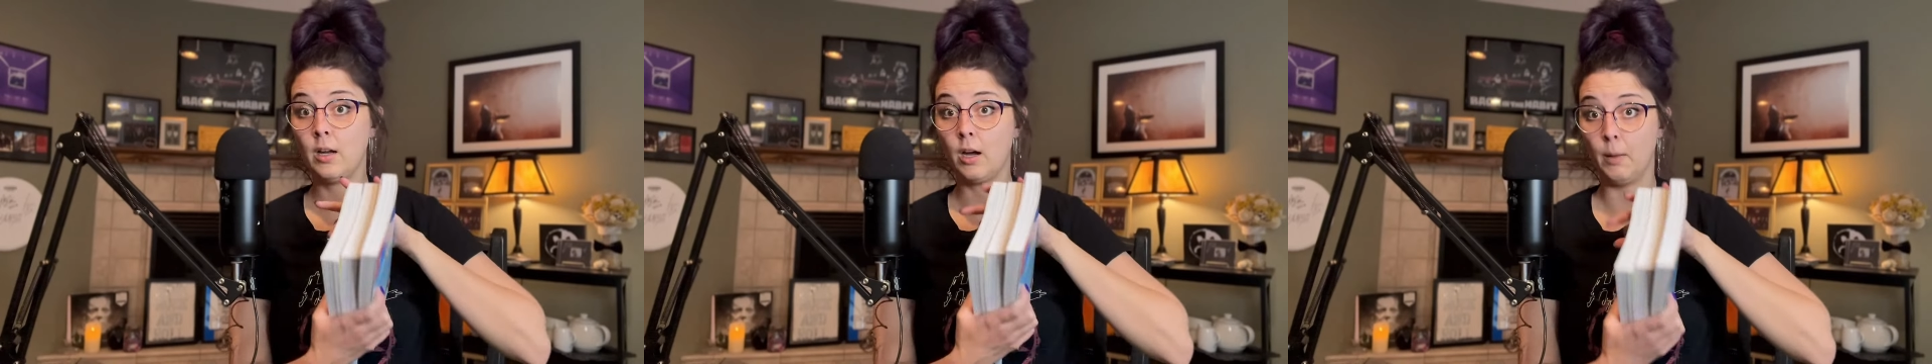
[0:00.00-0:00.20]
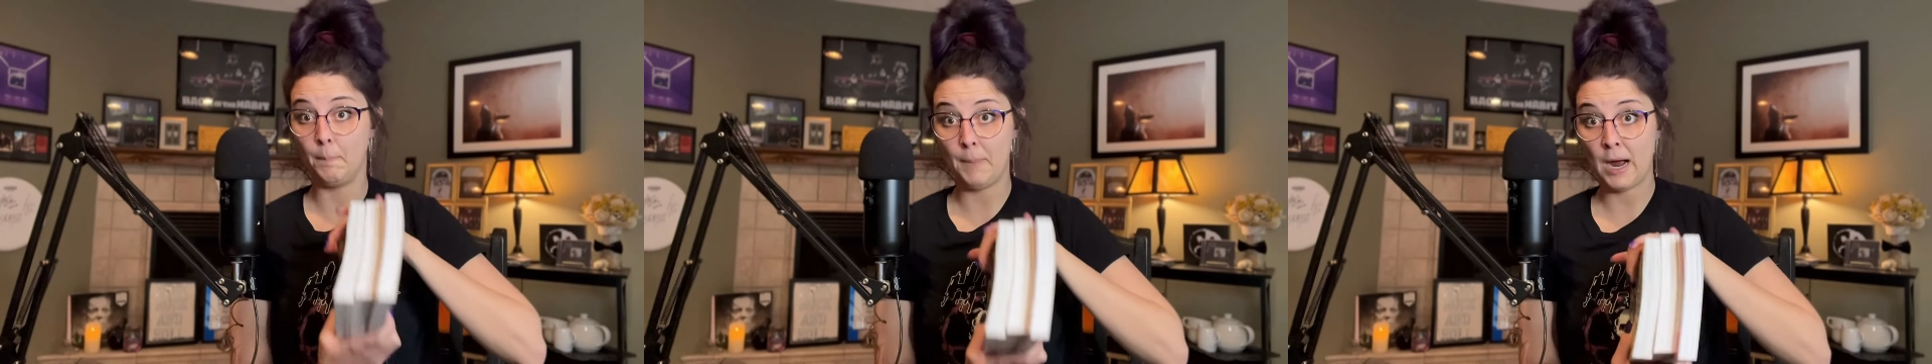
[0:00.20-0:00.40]

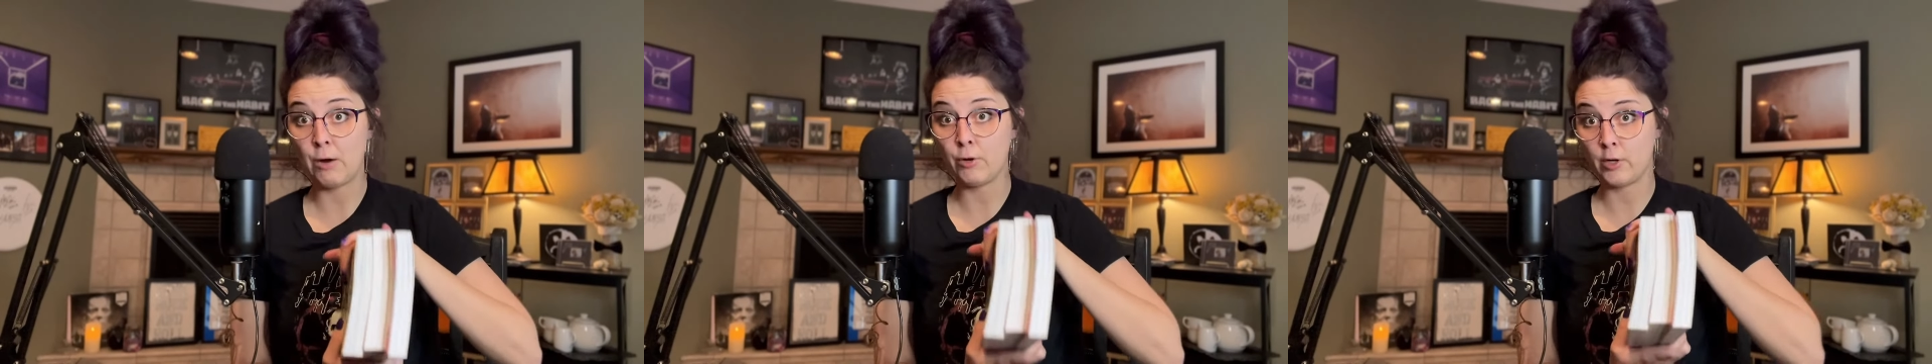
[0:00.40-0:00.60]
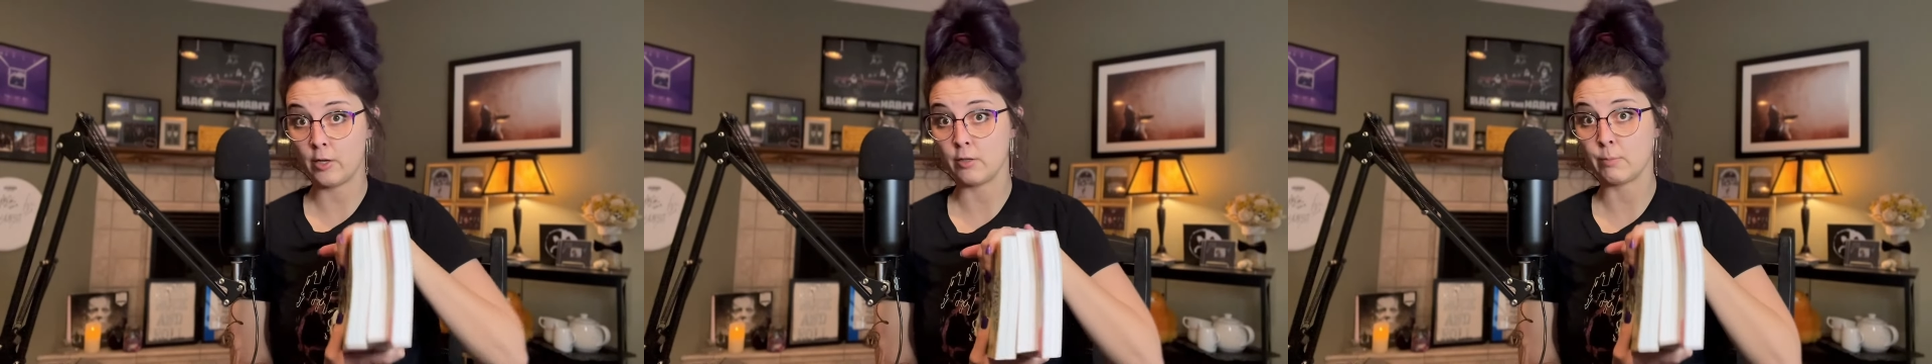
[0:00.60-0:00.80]

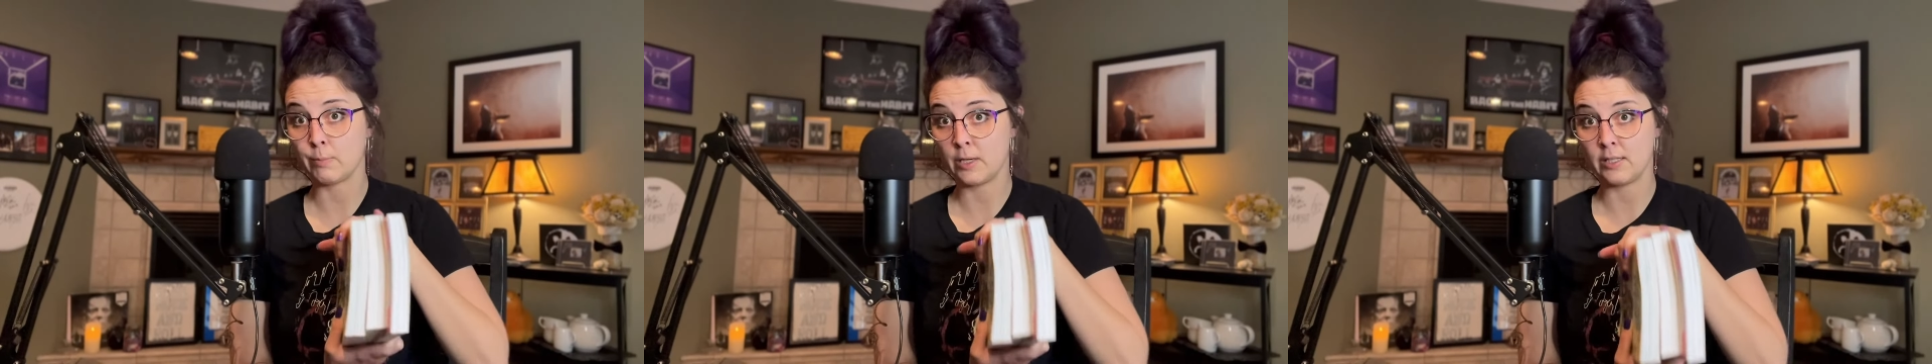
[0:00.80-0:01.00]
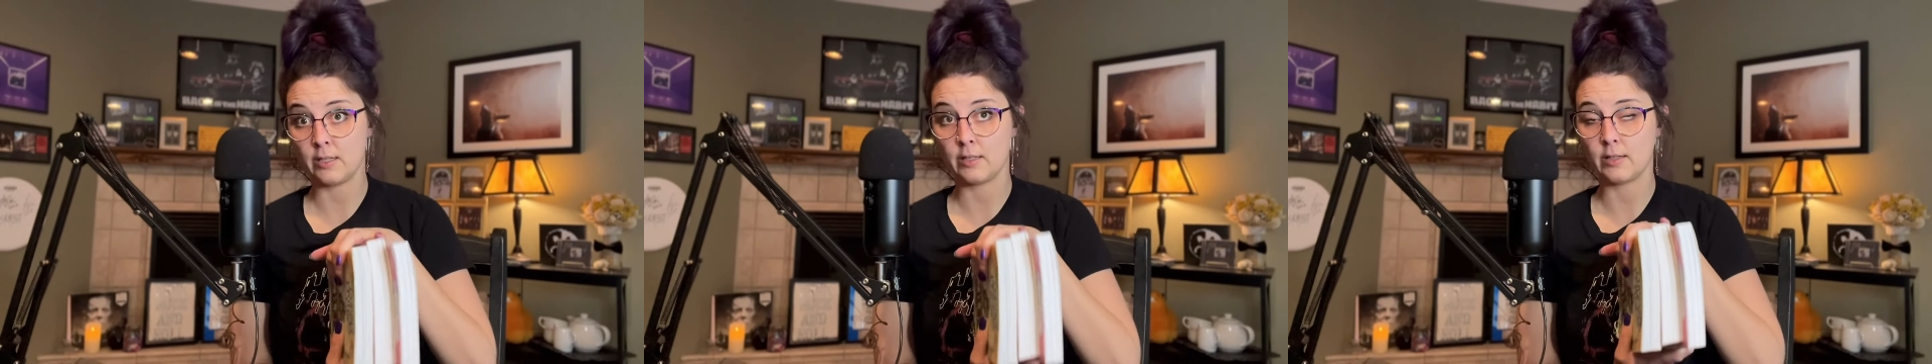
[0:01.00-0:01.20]
about Cursed
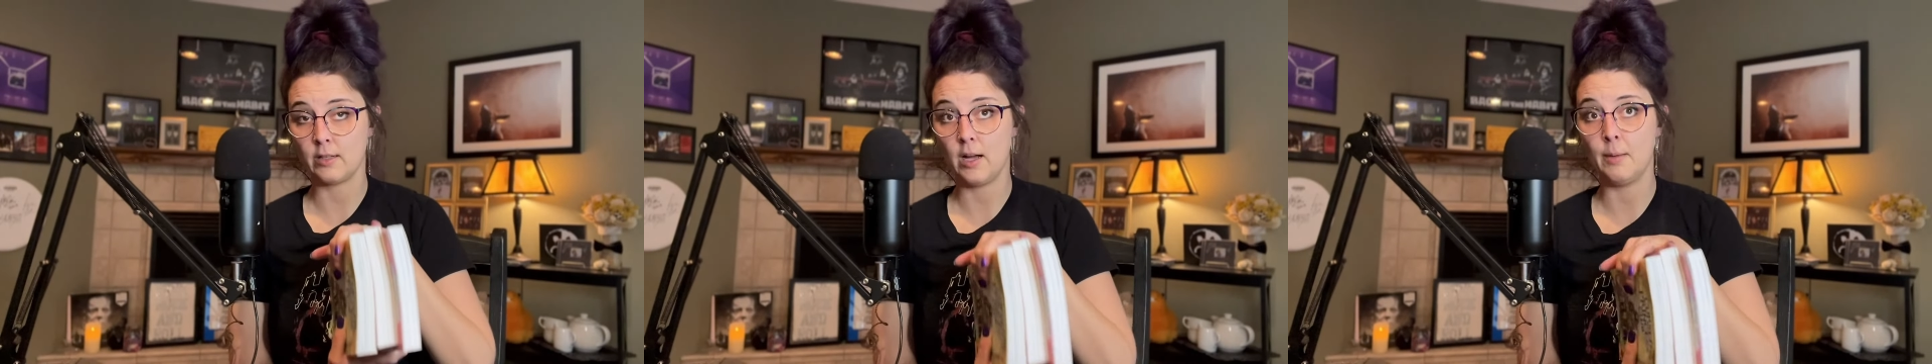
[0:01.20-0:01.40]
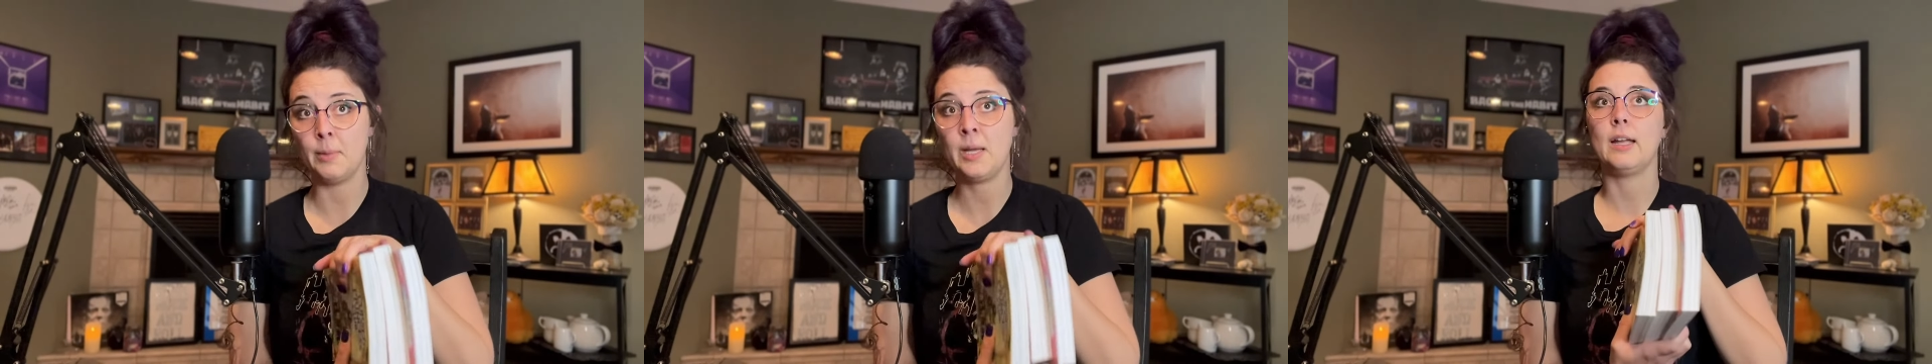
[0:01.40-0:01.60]
Princess
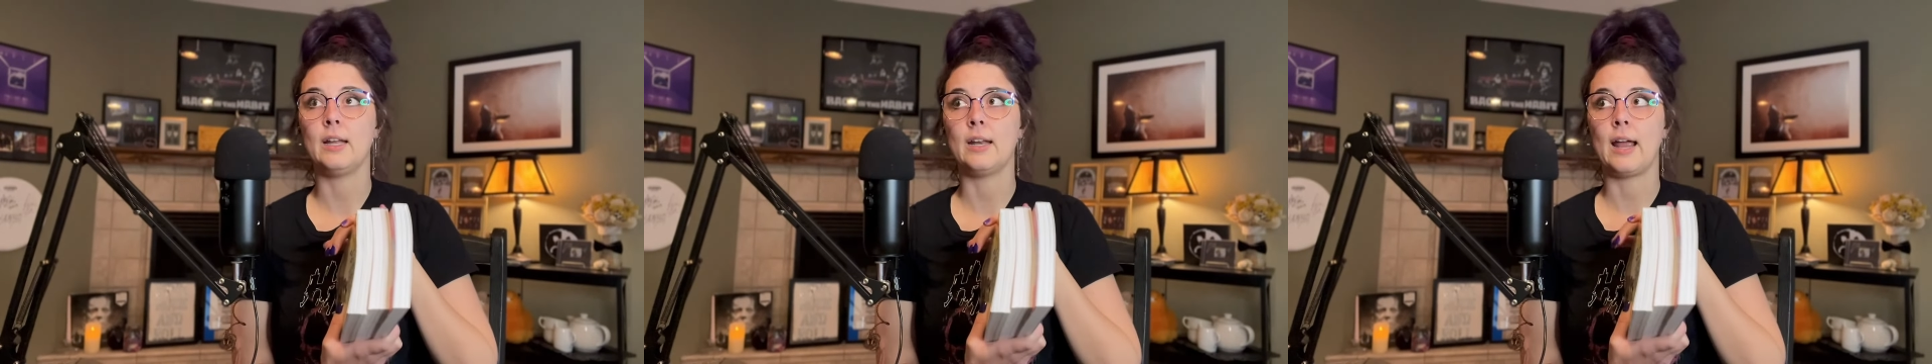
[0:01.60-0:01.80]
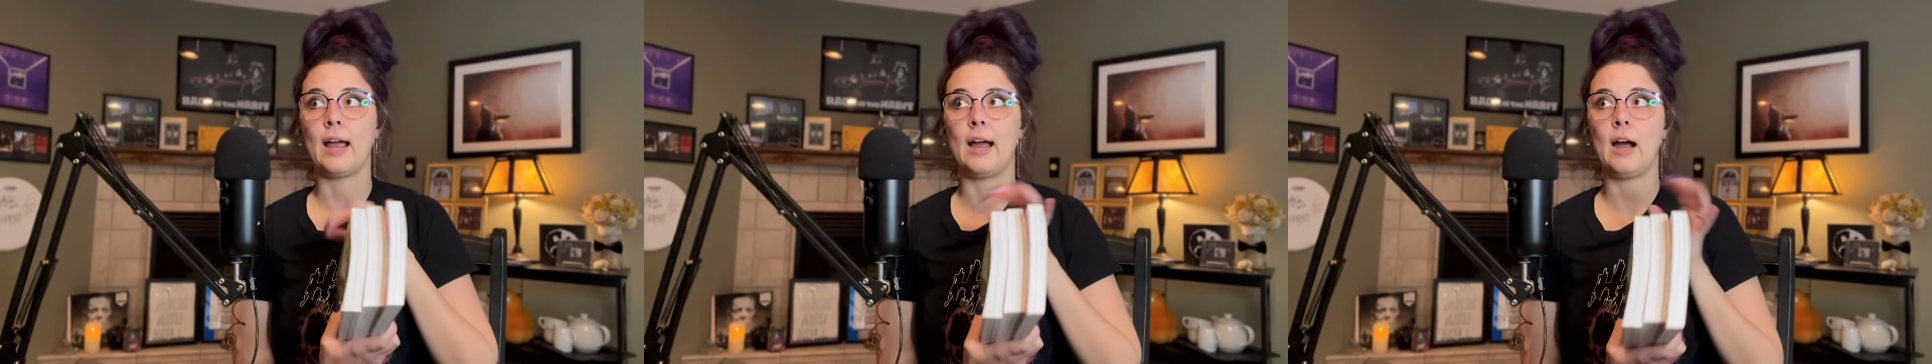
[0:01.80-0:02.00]
Club
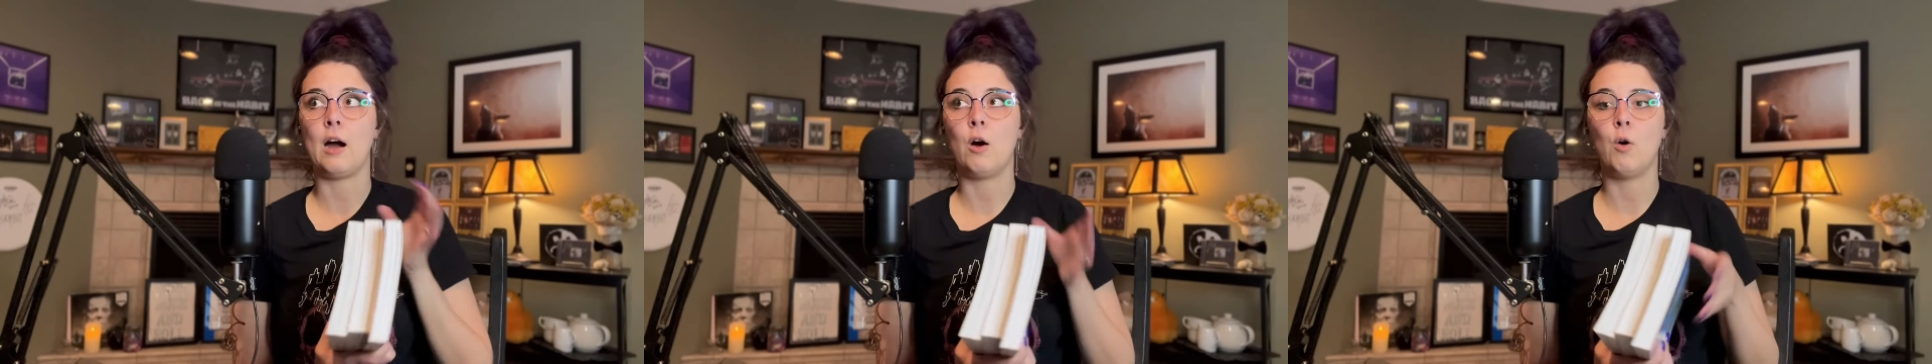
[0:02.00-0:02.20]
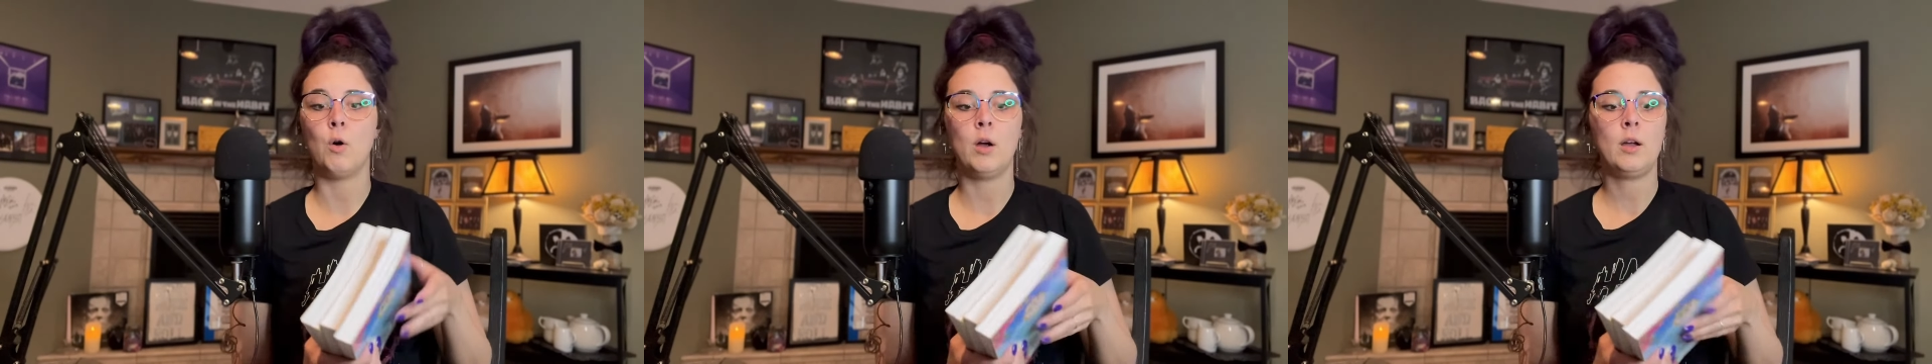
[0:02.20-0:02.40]
and
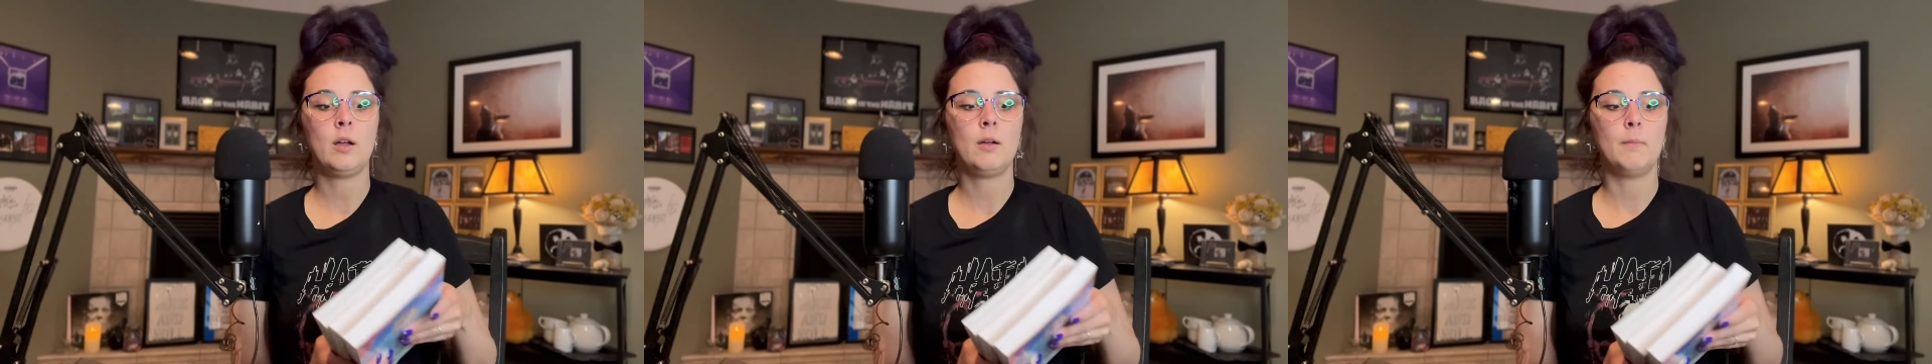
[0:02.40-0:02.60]
how